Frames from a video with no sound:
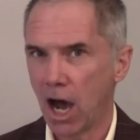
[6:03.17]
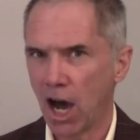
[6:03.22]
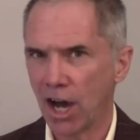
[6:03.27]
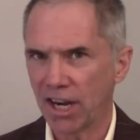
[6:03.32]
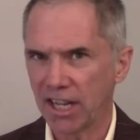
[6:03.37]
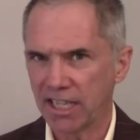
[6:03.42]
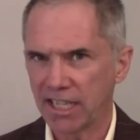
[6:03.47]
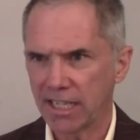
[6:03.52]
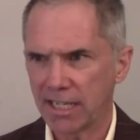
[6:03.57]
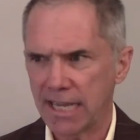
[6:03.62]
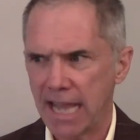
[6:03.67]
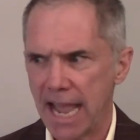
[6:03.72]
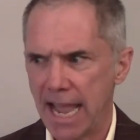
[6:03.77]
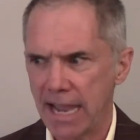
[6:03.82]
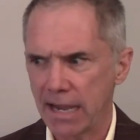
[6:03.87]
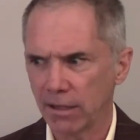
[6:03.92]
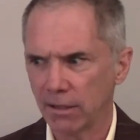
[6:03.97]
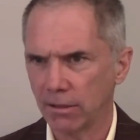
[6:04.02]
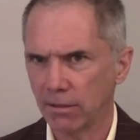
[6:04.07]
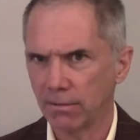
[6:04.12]
on its
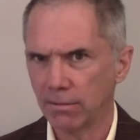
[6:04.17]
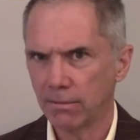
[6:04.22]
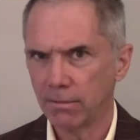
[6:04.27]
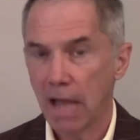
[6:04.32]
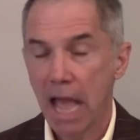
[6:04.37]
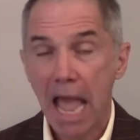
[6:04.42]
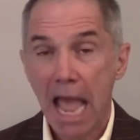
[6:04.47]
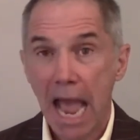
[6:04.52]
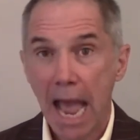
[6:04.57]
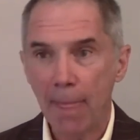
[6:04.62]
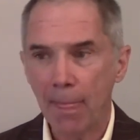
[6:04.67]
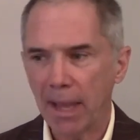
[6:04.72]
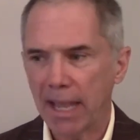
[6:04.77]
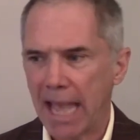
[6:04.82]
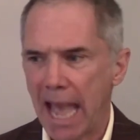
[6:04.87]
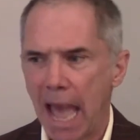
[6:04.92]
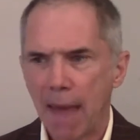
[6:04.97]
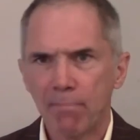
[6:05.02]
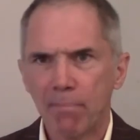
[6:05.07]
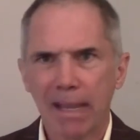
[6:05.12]
tail, and the
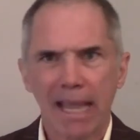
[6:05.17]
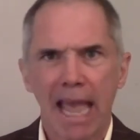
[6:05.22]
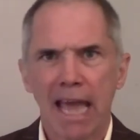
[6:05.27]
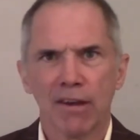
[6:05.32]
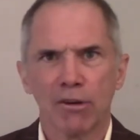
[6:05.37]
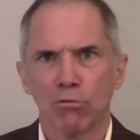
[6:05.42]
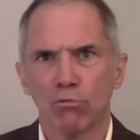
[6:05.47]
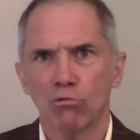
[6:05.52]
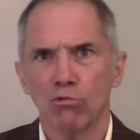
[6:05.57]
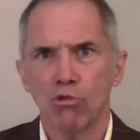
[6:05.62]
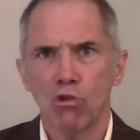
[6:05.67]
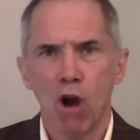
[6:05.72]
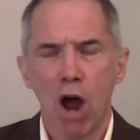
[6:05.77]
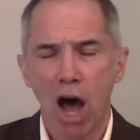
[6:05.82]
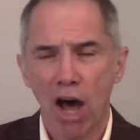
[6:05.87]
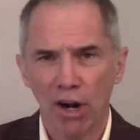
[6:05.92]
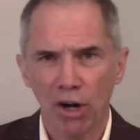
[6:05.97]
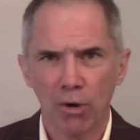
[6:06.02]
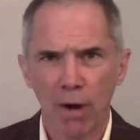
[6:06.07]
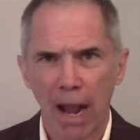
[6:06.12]
cat began to
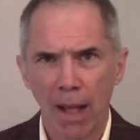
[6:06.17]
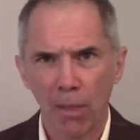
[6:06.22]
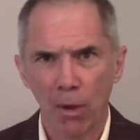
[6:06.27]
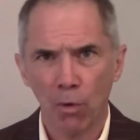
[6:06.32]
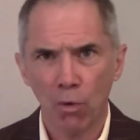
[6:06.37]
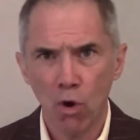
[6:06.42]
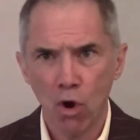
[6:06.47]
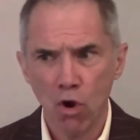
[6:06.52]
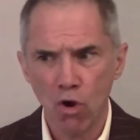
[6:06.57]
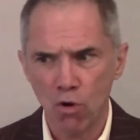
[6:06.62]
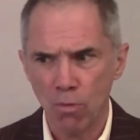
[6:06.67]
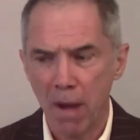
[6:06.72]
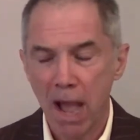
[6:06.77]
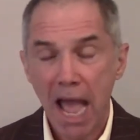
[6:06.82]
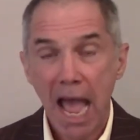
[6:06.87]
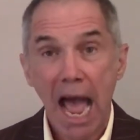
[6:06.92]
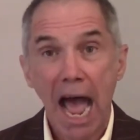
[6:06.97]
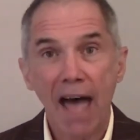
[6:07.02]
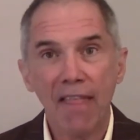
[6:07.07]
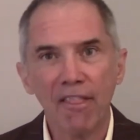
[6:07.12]
run around the room,
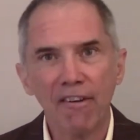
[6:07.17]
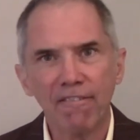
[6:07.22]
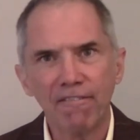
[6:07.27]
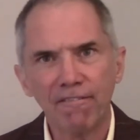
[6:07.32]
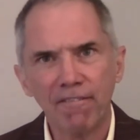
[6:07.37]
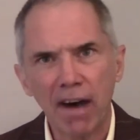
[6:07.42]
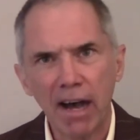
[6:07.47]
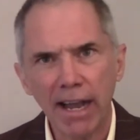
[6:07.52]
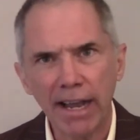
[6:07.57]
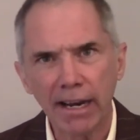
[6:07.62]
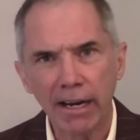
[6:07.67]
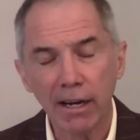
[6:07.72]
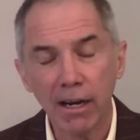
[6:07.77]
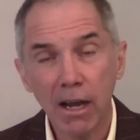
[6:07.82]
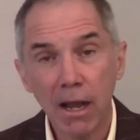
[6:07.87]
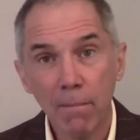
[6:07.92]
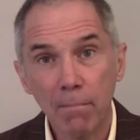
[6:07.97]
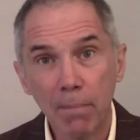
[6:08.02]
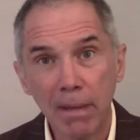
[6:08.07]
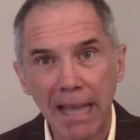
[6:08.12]
and the fire
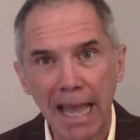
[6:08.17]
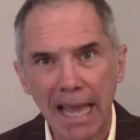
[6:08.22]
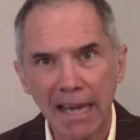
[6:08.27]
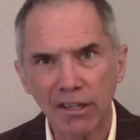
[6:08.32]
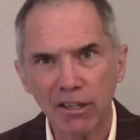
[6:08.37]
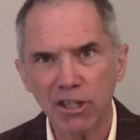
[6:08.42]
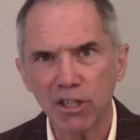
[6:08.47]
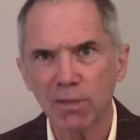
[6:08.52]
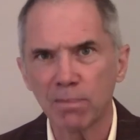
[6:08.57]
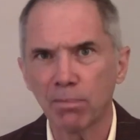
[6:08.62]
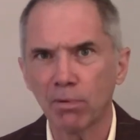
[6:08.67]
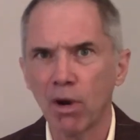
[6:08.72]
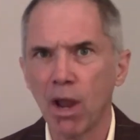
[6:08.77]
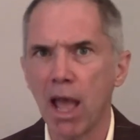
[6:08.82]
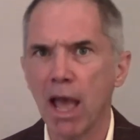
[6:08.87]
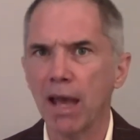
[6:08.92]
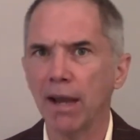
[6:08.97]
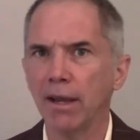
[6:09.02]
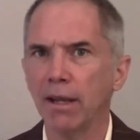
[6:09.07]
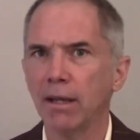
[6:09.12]
began to
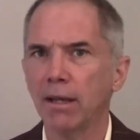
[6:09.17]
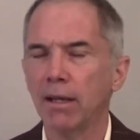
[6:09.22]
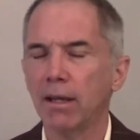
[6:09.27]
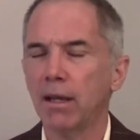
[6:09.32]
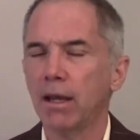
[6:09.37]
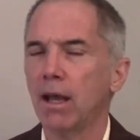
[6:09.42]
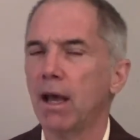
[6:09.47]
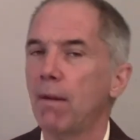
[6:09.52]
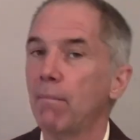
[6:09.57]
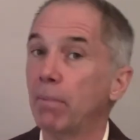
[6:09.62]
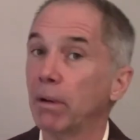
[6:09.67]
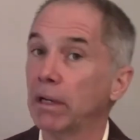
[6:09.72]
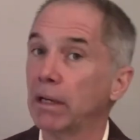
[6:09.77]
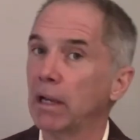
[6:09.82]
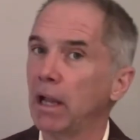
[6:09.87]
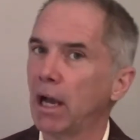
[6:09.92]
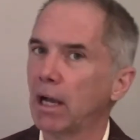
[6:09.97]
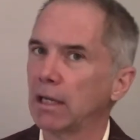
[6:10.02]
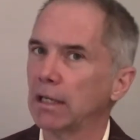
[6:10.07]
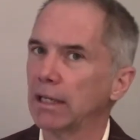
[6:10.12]
spread. But
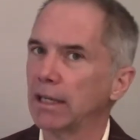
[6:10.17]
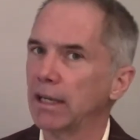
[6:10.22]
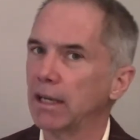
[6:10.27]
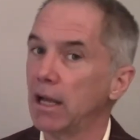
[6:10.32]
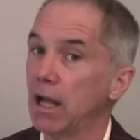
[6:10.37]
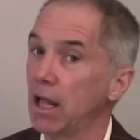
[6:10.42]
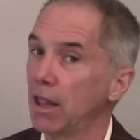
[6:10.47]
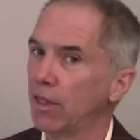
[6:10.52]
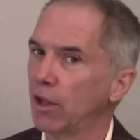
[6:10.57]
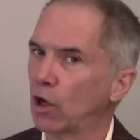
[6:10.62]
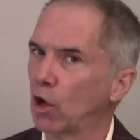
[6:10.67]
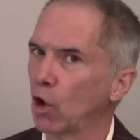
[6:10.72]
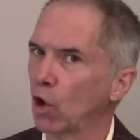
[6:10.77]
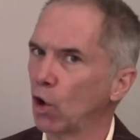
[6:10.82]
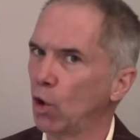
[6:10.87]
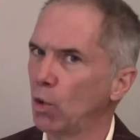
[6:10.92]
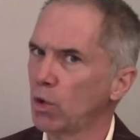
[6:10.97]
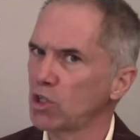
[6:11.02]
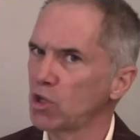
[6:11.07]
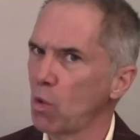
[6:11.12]
luckily, the
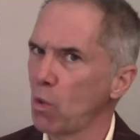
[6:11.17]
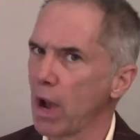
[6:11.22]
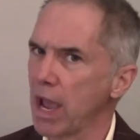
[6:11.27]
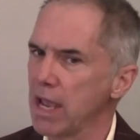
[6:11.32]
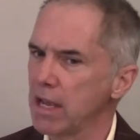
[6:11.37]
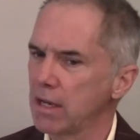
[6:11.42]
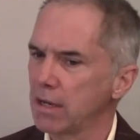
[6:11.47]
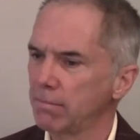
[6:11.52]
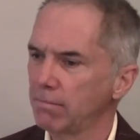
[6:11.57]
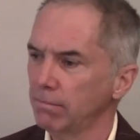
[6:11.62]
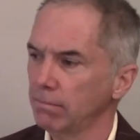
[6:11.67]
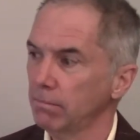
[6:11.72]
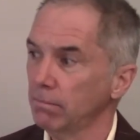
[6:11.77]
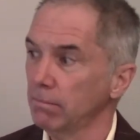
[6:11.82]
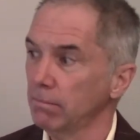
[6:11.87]
girl was awake.